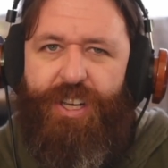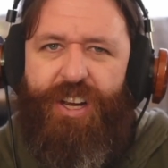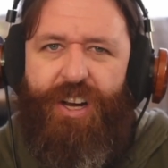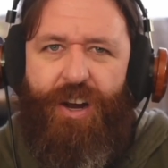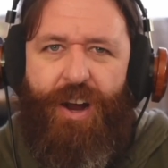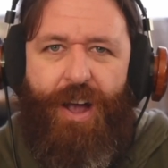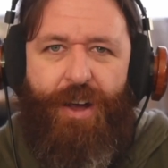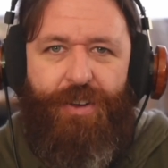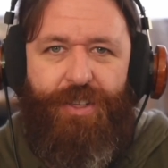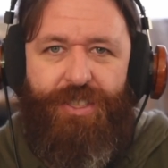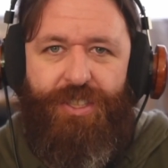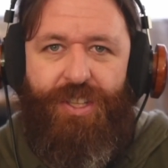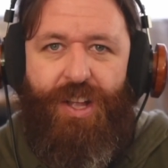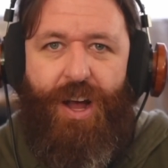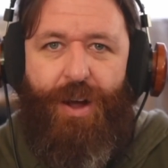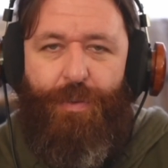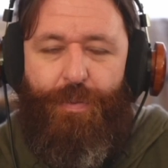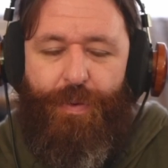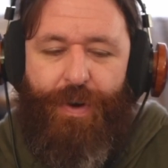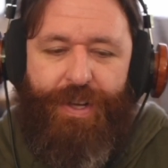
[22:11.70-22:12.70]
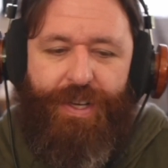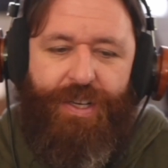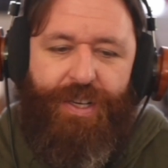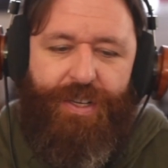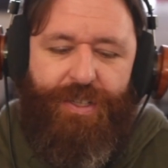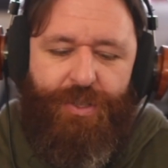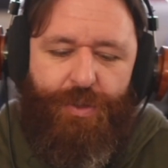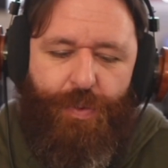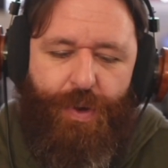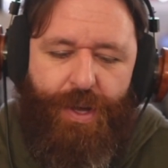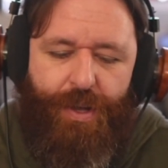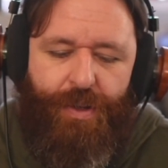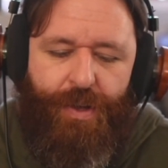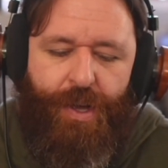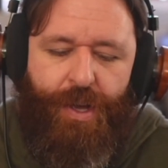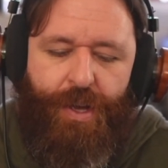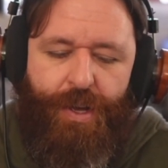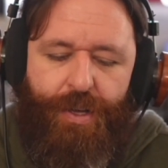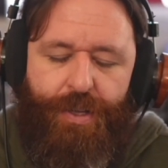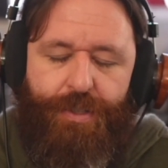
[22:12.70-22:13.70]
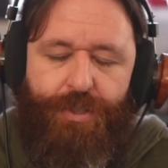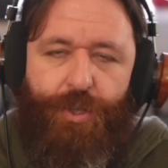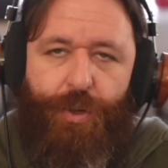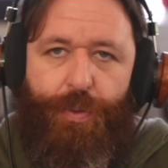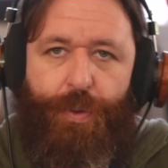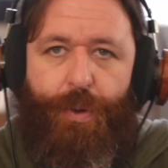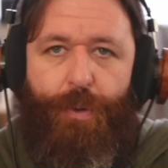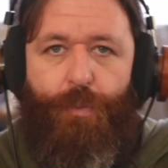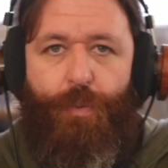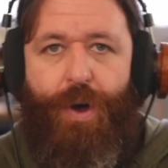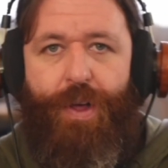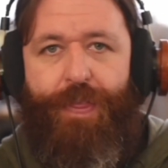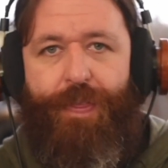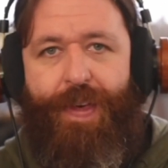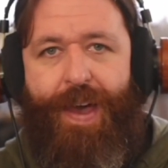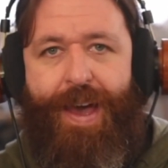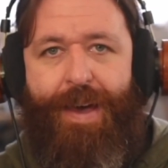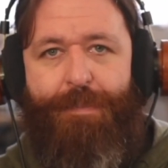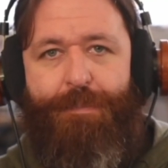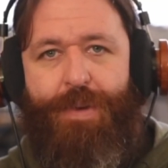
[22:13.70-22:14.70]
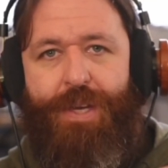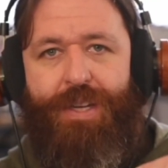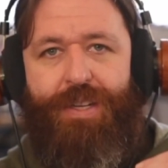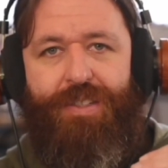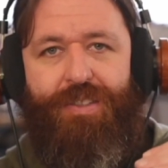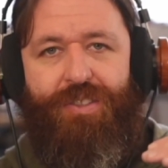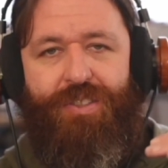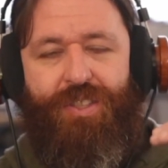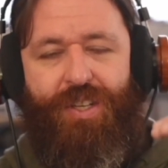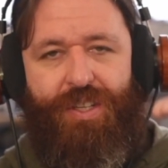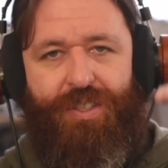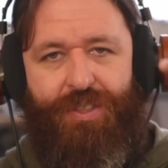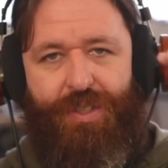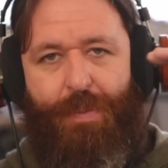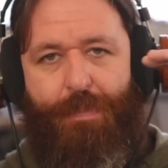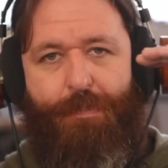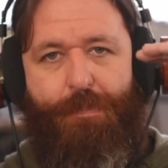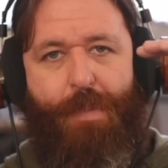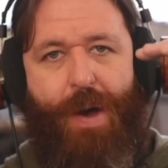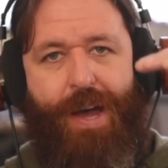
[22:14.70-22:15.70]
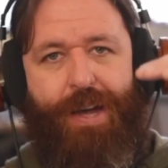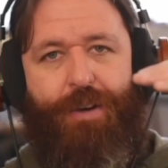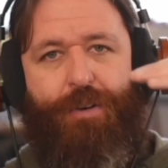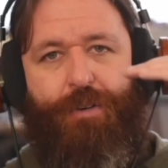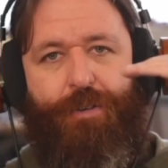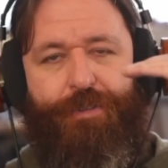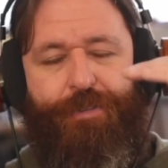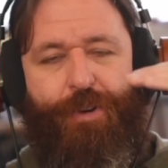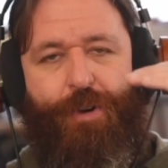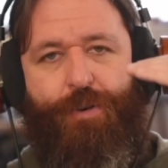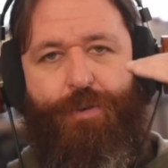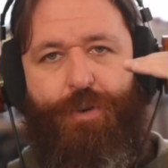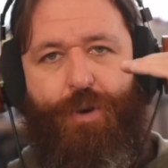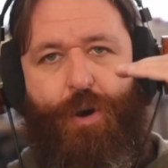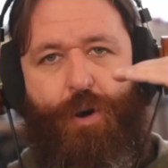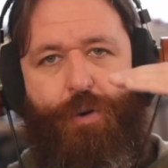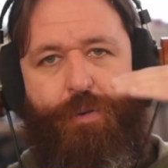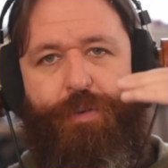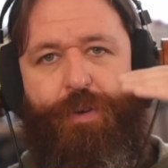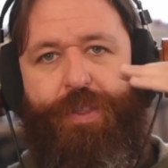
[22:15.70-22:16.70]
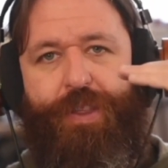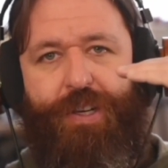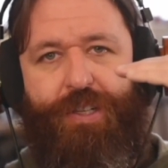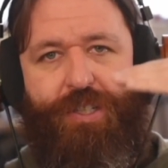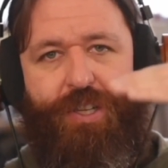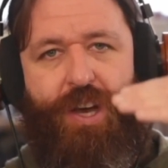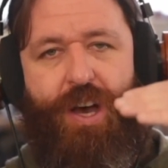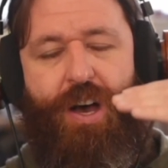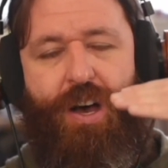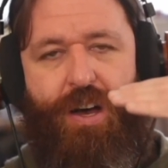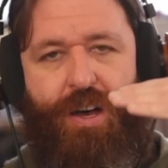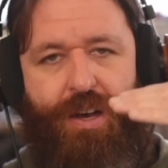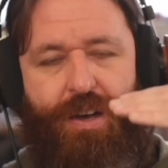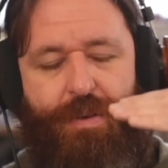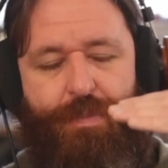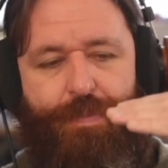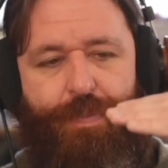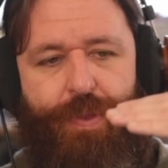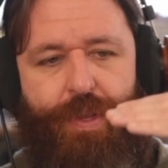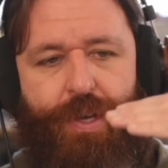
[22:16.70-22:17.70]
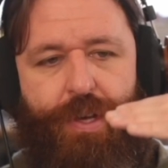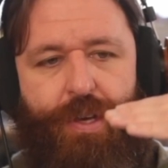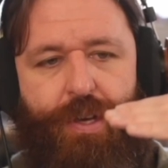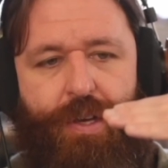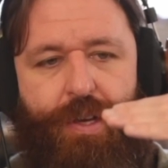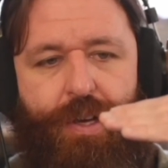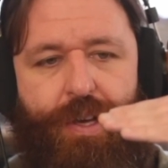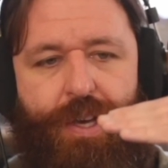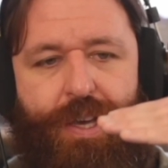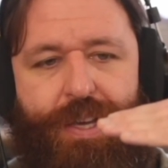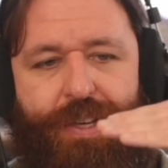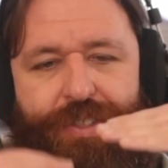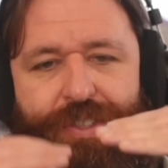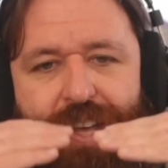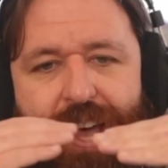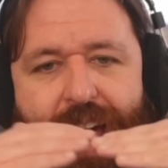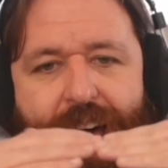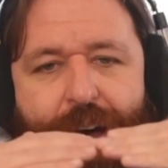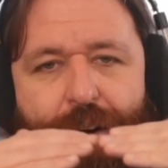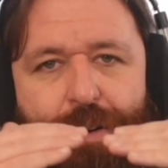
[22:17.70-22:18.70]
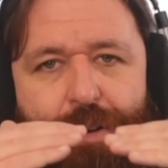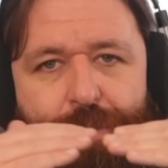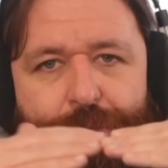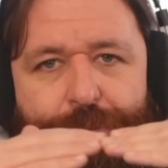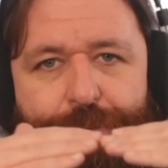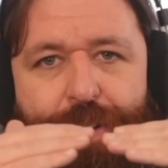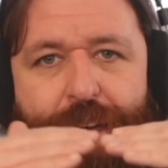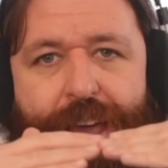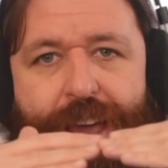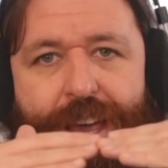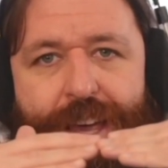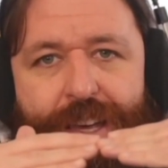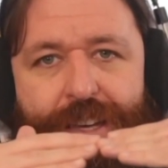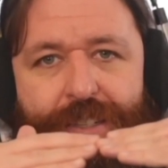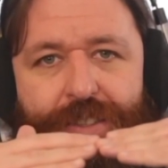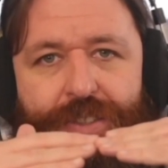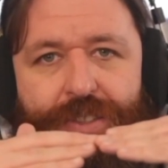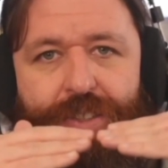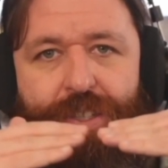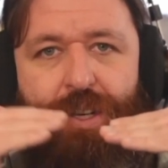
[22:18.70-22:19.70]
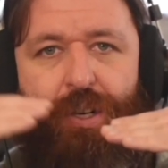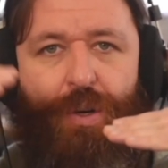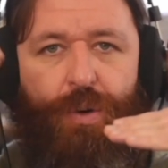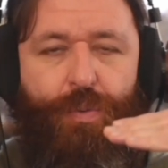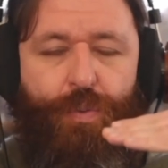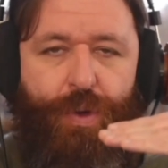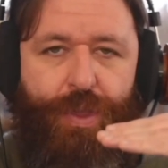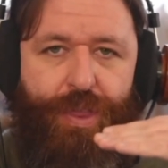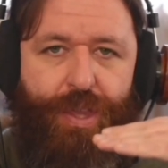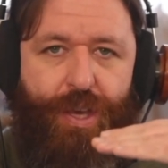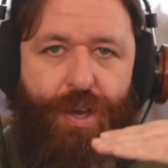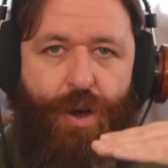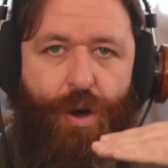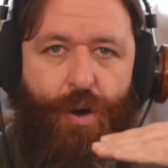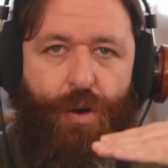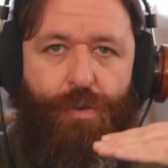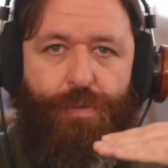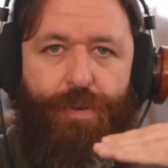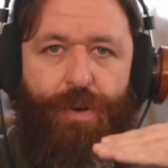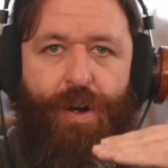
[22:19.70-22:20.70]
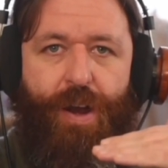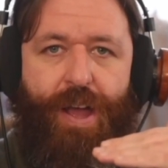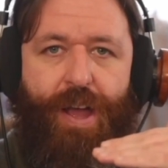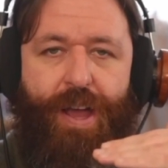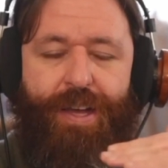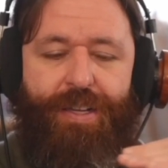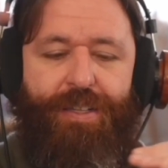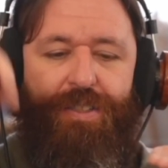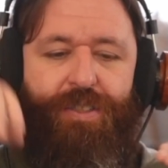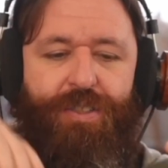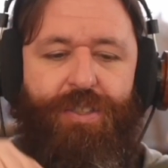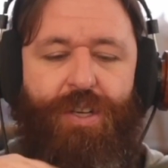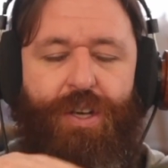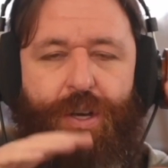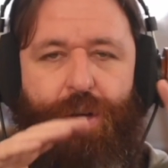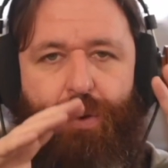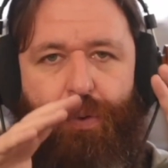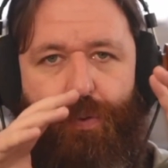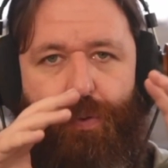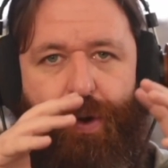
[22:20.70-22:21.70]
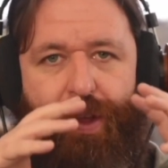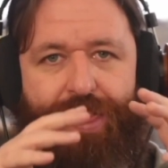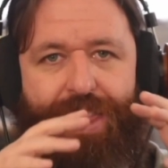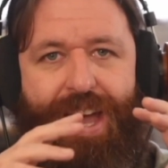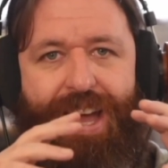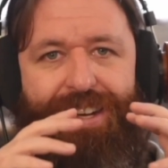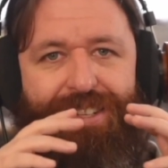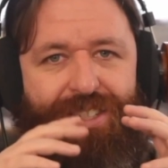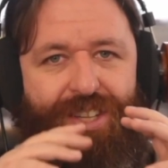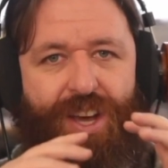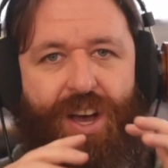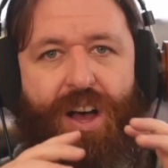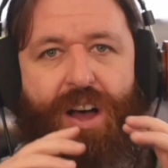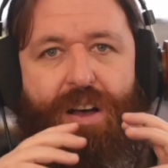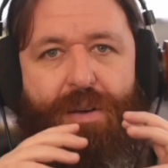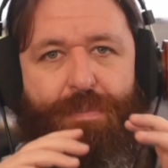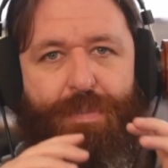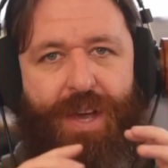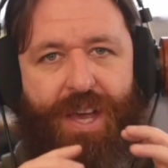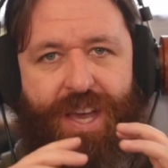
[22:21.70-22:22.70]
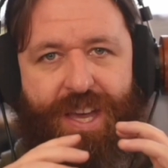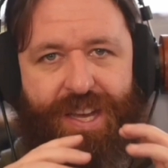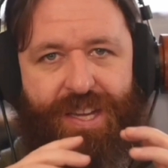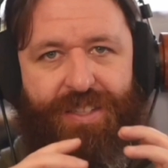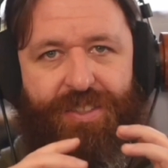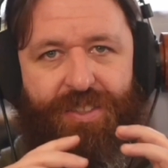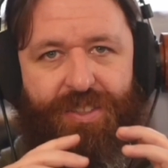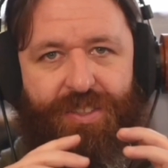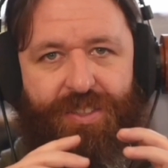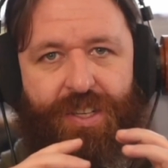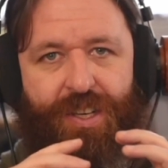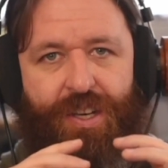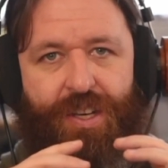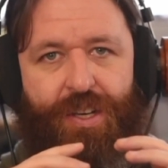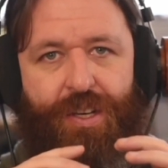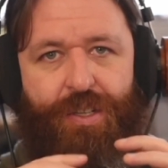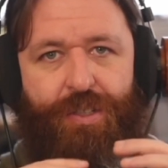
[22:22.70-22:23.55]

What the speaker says: You hear how it's not ringing as well? So what that means is the microphone over the tom is out of phase with the overheads when that tom hits.